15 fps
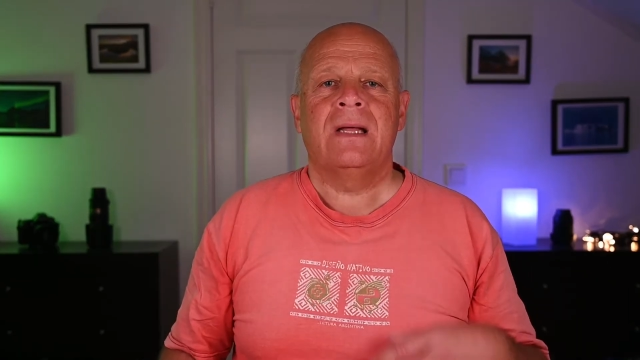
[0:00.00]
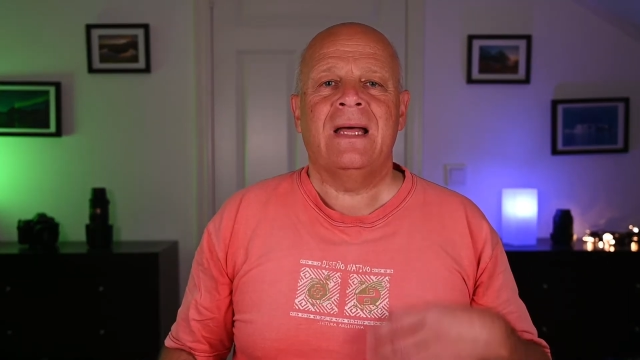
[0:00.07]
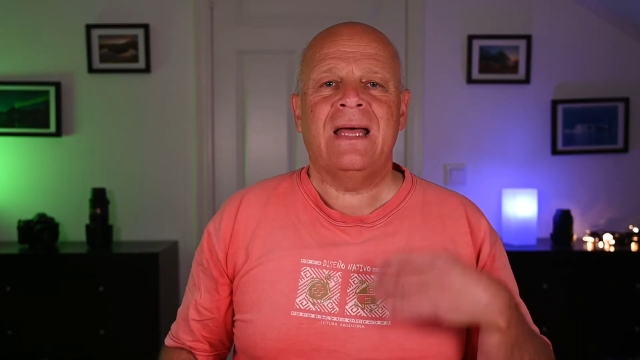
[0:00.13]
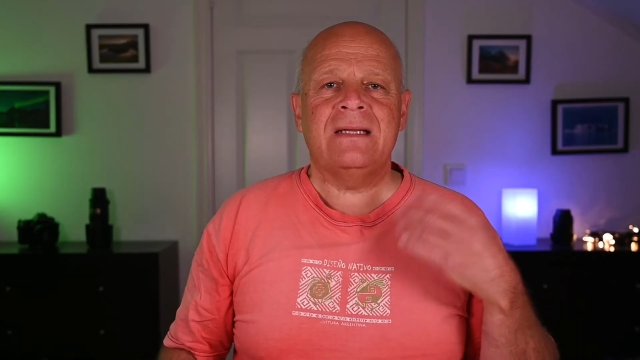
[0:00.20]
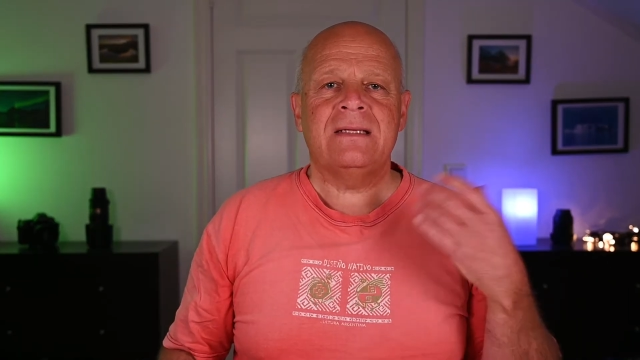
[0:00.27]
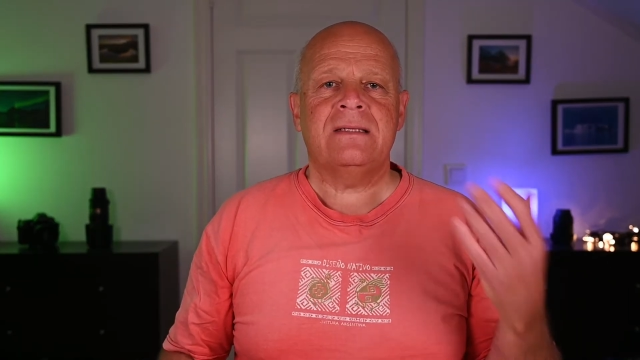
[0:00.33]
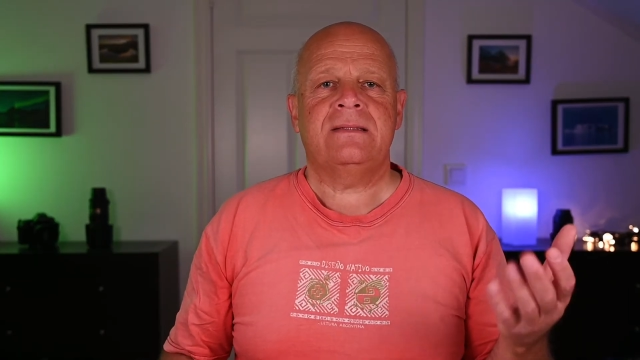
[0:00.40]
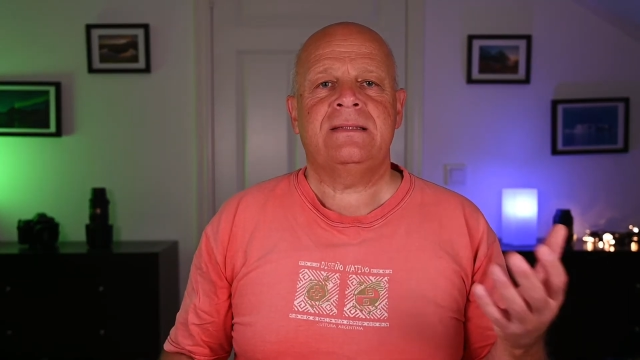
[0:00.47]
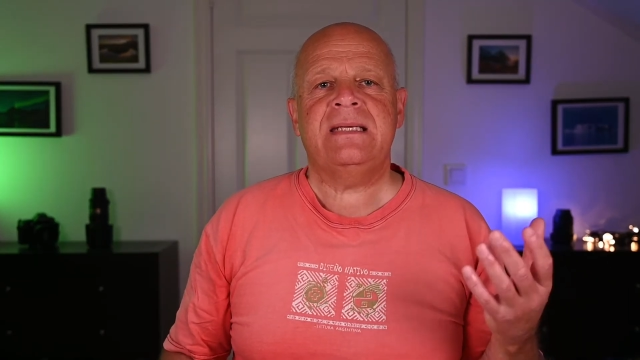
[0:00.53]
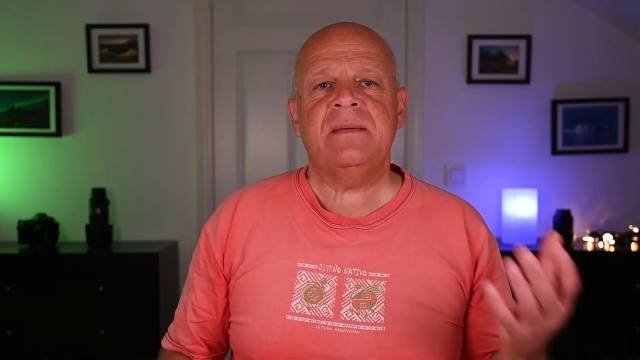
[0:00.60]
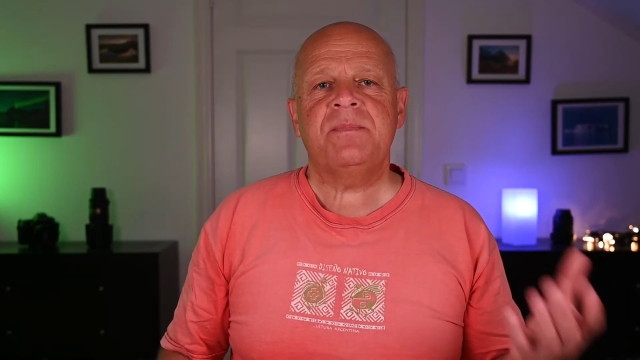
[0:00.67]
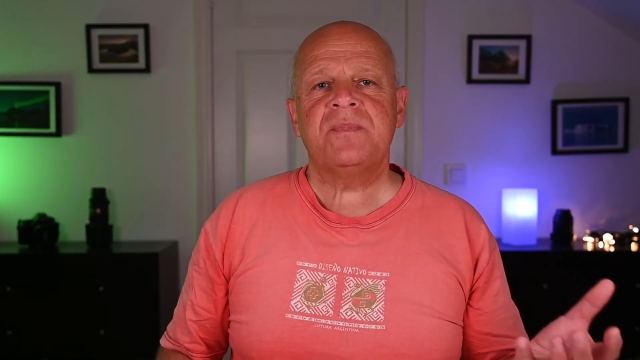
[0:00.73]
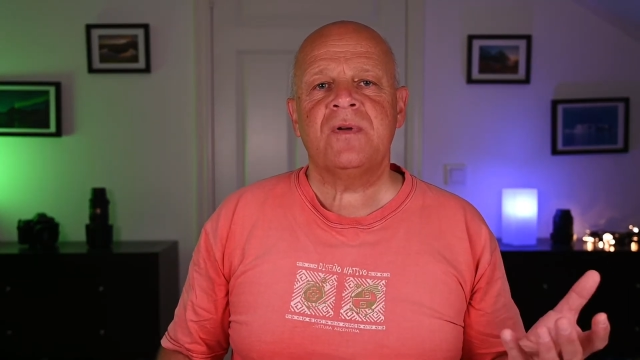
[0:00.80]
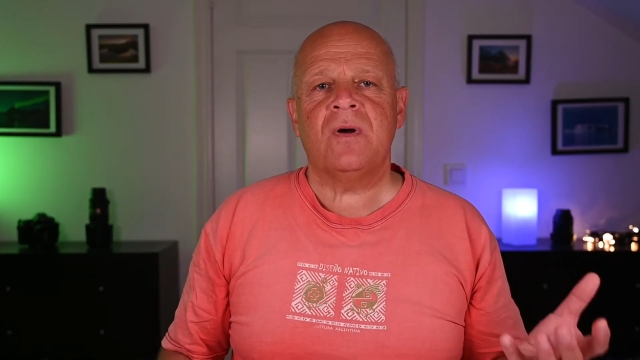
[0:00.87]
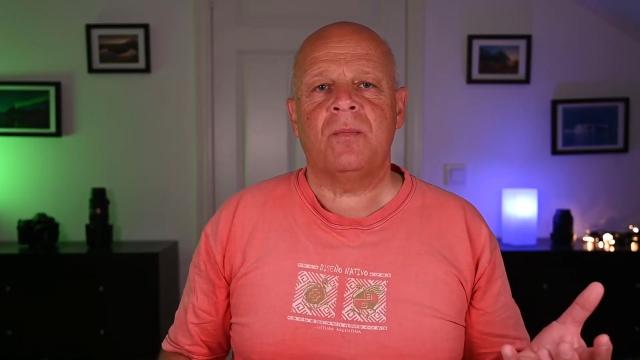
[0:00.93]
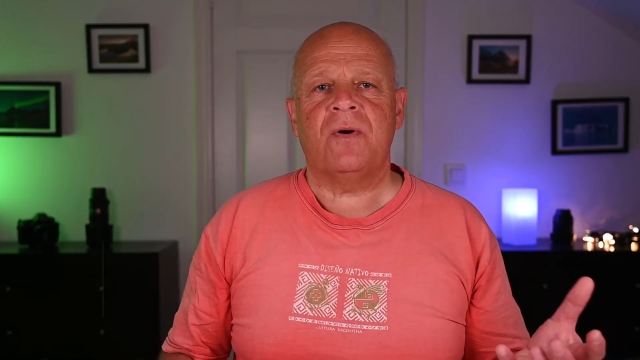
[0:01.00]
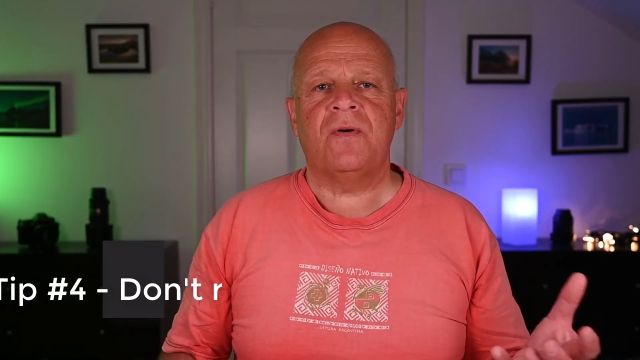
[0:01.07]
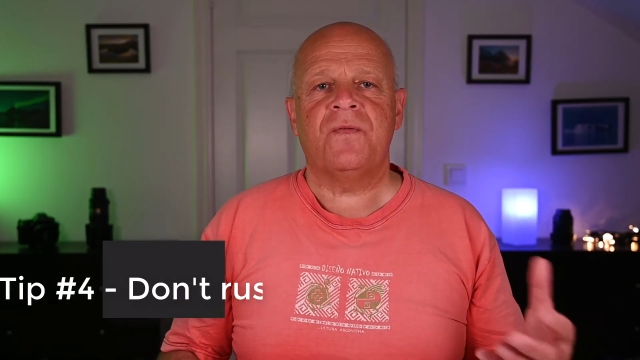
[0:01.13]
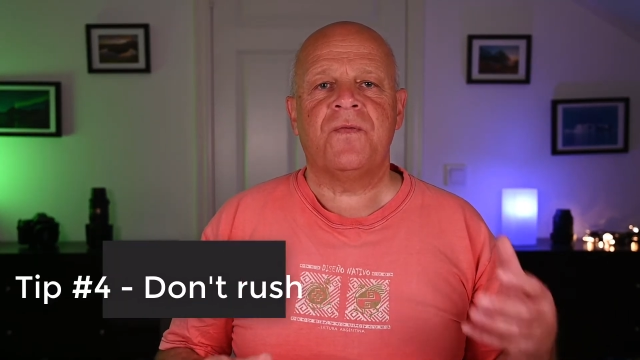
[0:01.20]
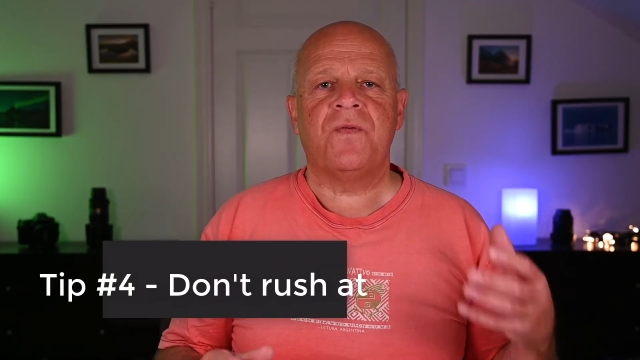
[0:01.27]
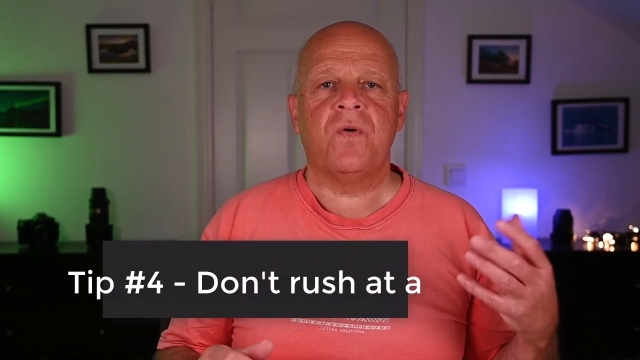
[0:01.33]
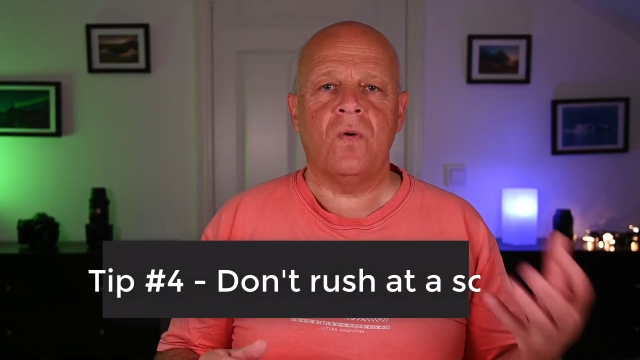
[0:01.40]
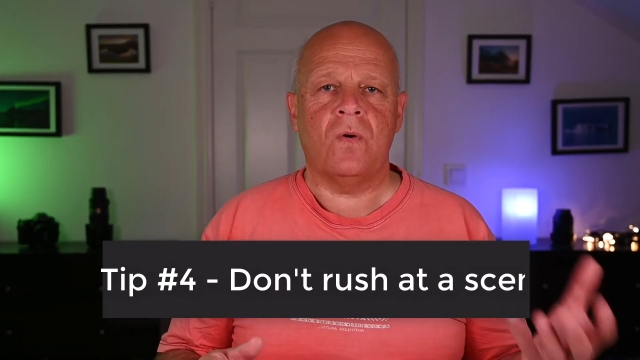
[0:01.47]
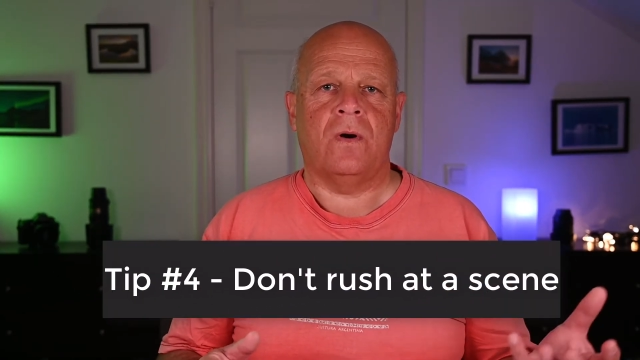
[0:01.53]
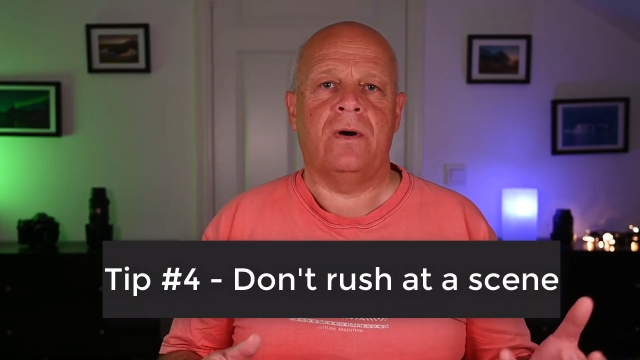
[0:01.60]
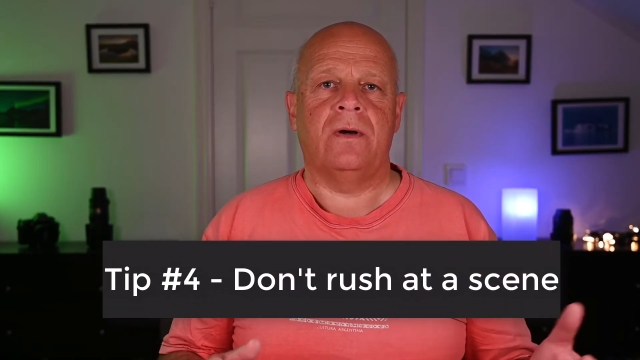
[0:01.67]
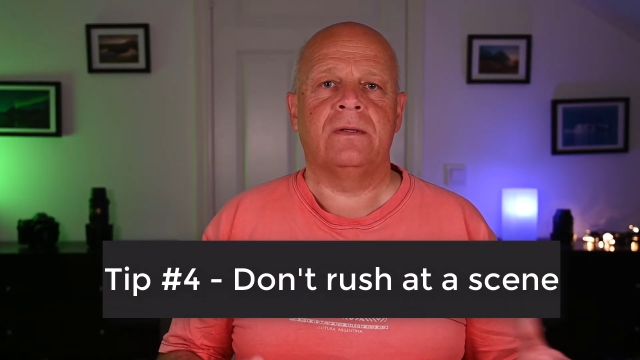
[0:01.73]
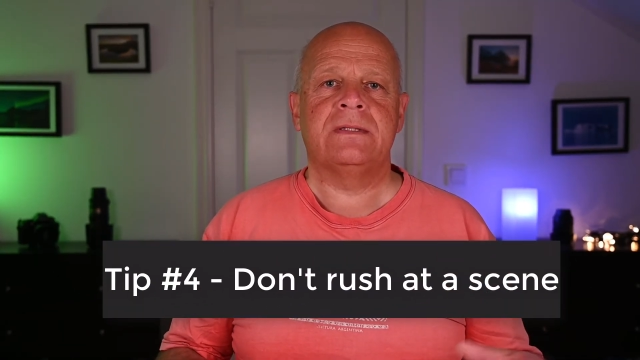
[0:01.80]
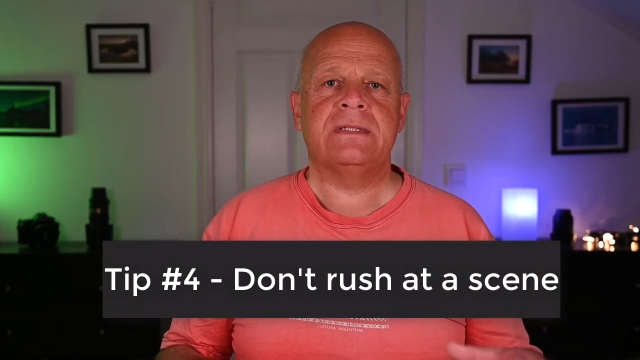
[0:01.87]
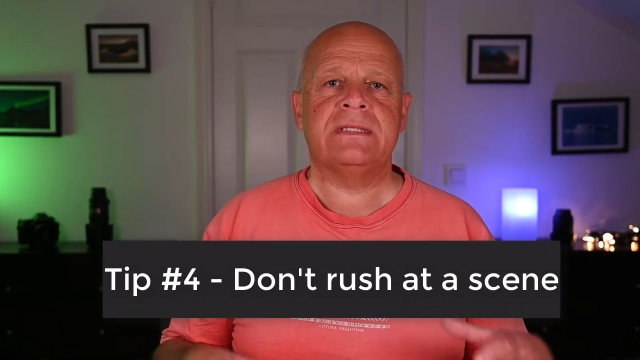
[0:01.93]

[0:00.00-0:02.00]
And tip number 4,